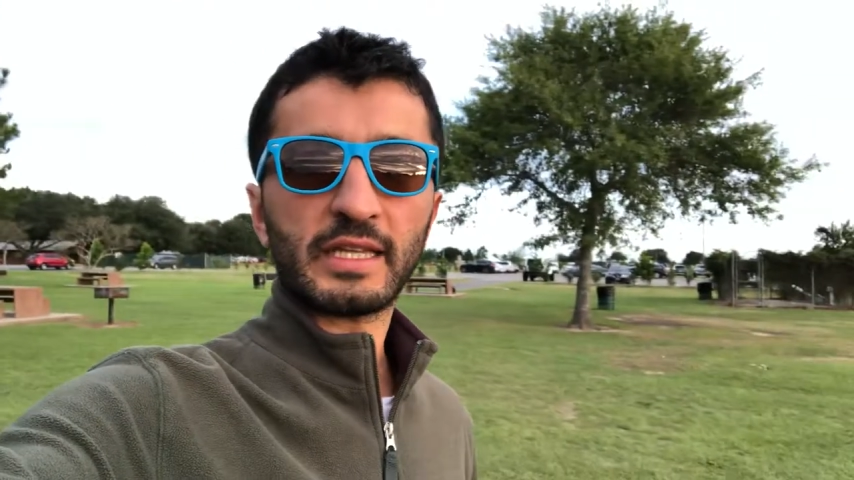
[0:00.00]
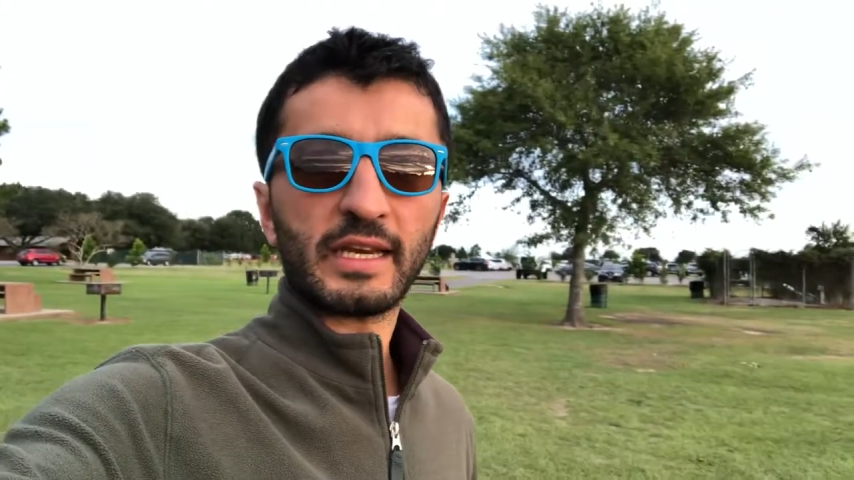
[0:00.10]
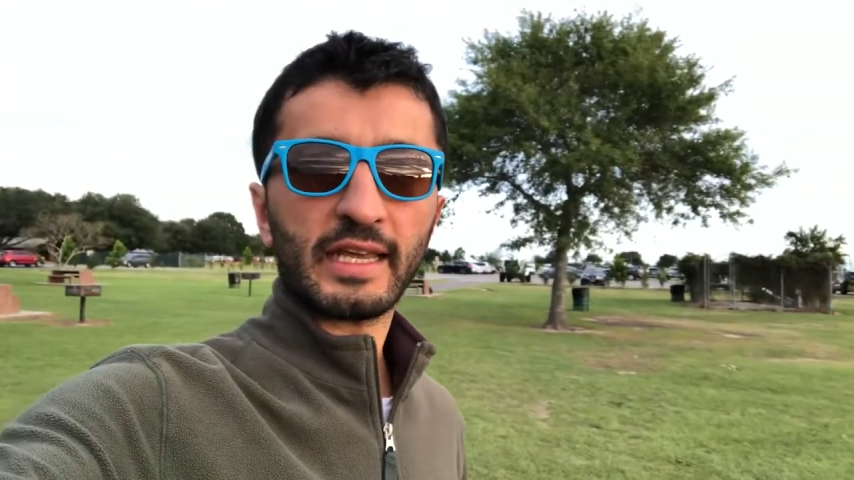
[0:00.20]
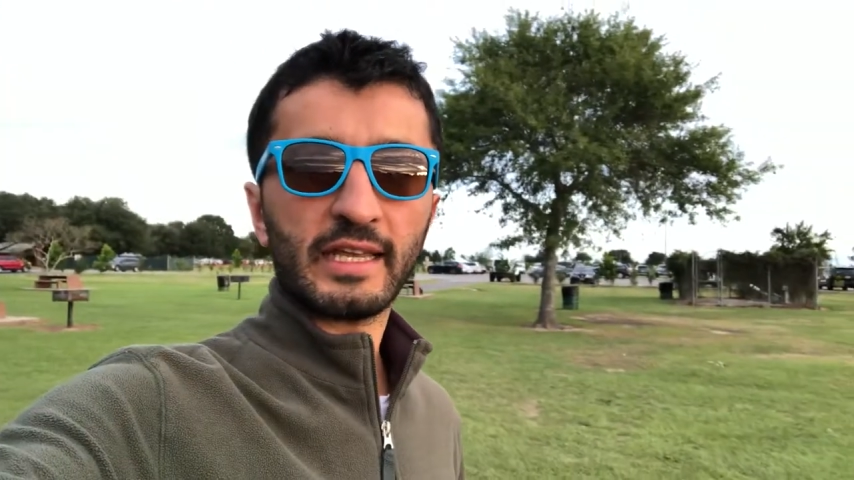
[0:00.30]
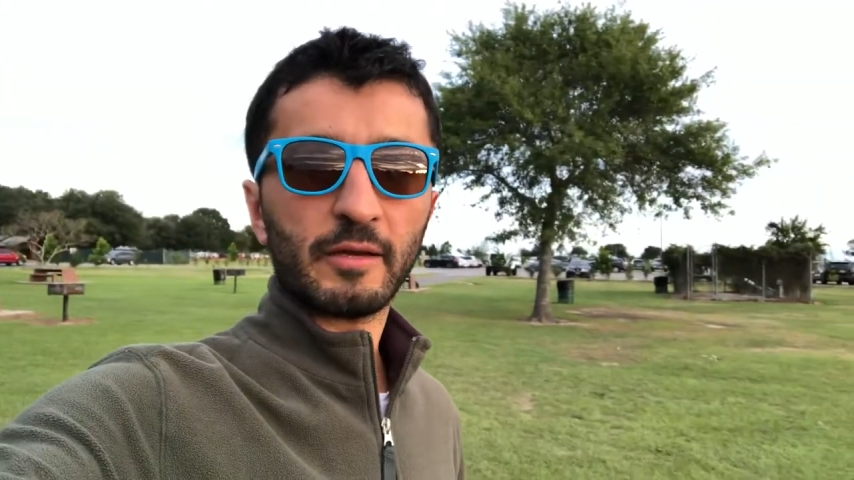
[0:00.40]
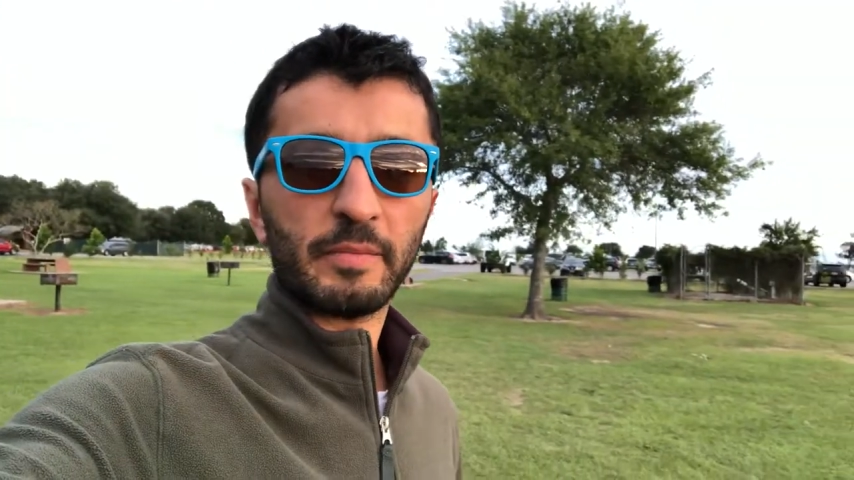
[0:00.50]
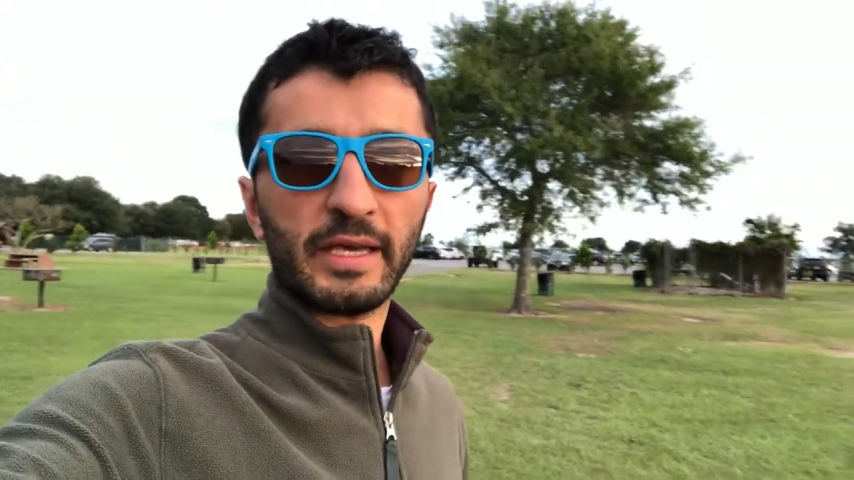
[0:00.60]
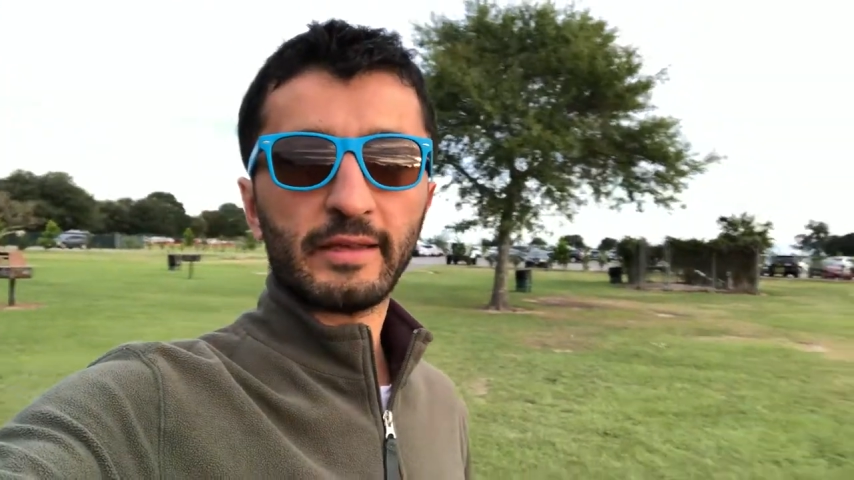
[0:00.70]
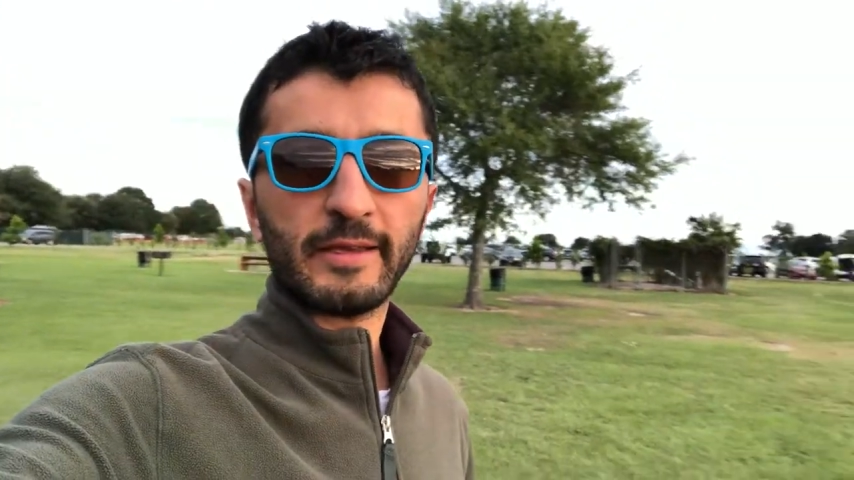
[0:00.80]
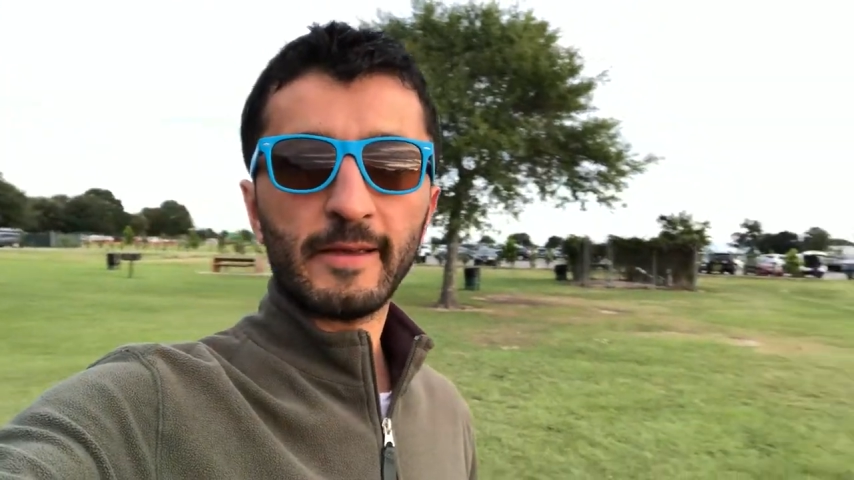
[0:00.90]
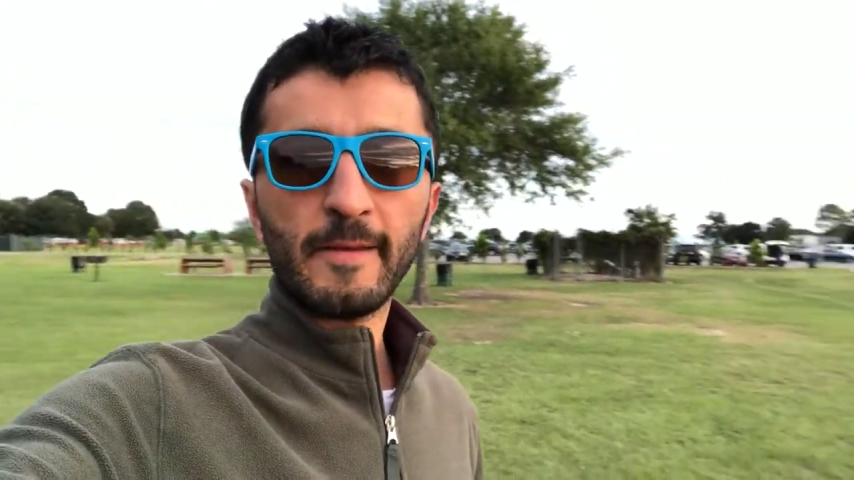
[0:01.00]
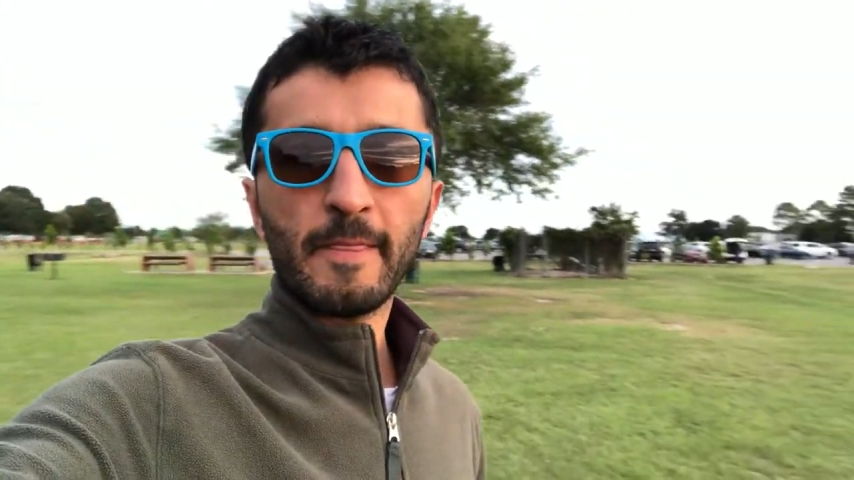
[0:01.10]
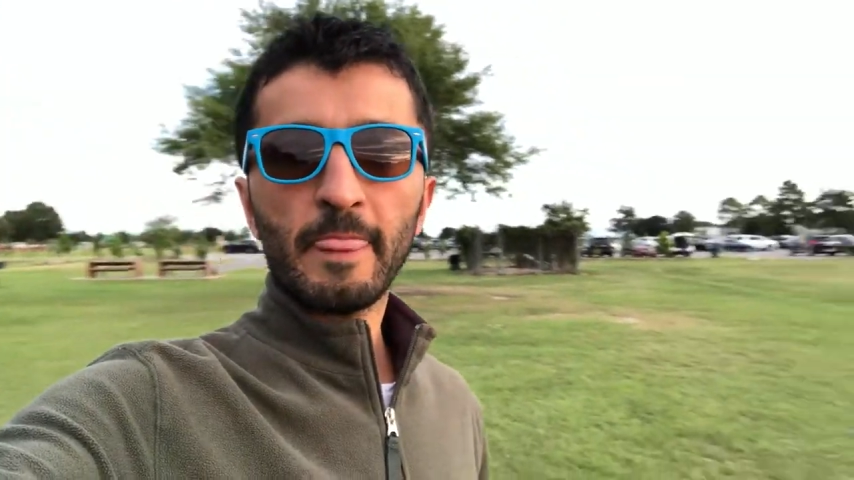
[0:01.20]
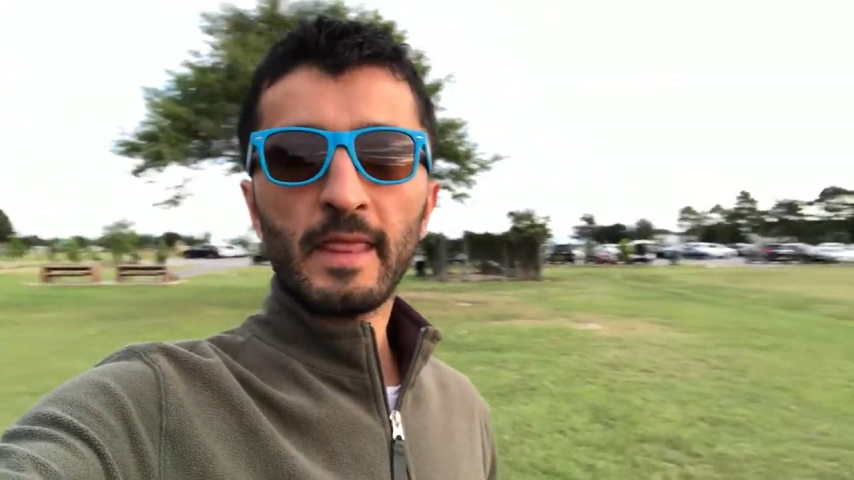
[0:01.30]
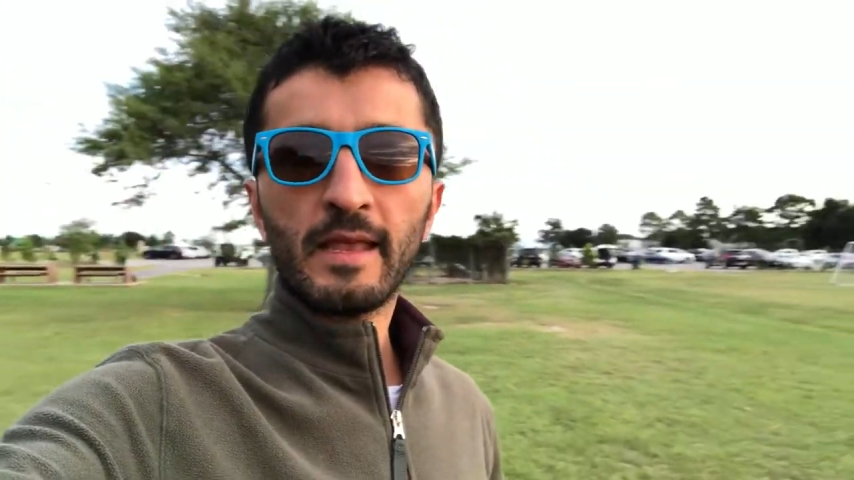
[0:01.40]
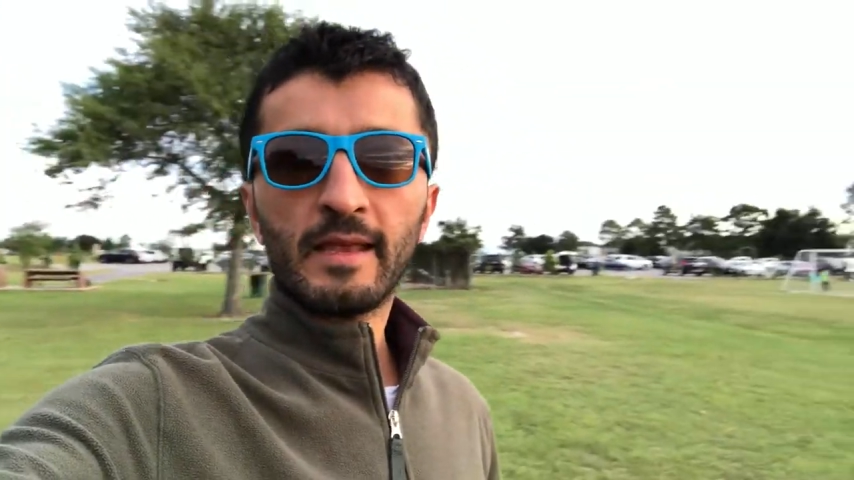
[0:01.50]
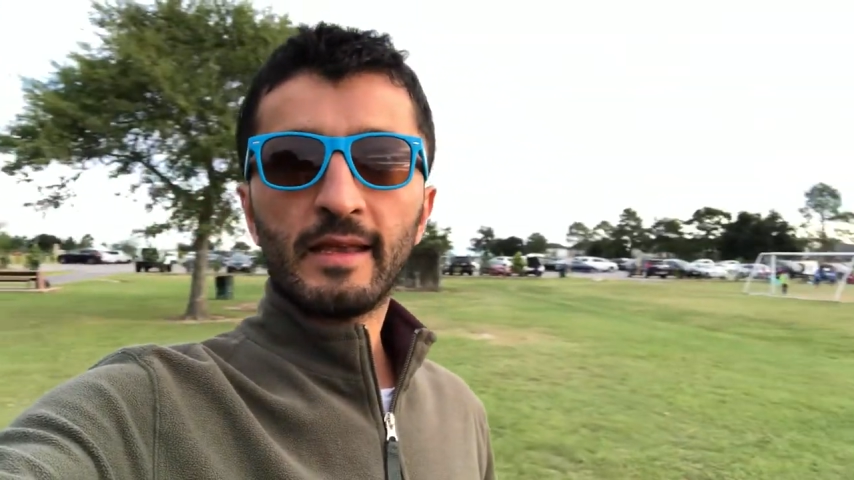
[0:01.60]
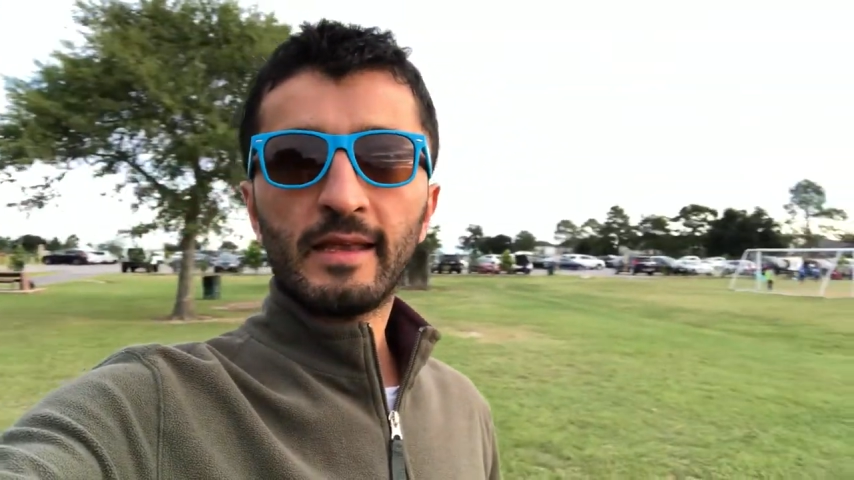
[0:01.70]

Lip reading: that are getting paid.